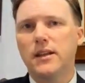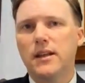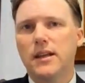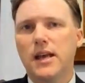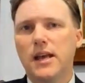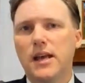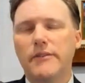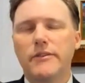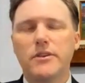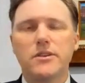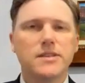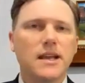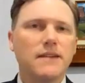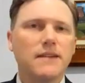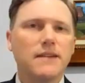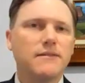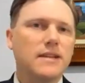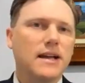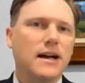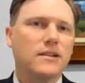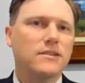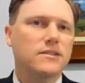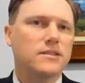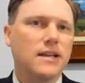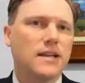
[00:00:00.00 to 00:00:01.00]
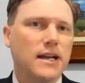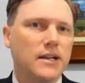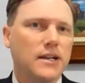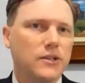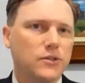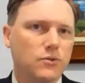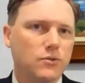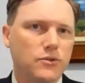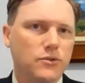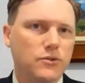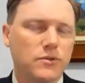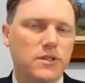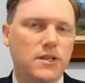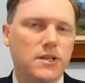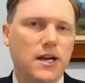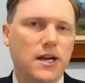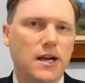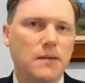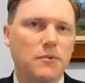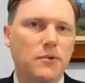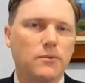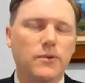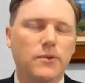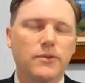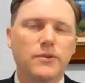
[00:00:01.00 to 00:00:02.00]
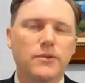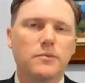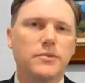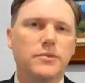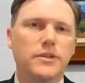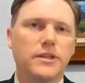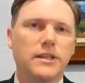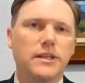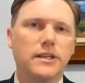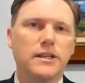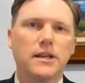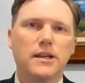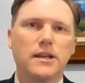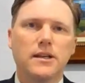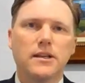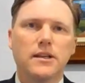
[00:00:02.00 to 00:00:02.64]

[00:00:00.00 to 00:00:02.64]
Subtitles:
Have you saved outside towards retirement, whether it be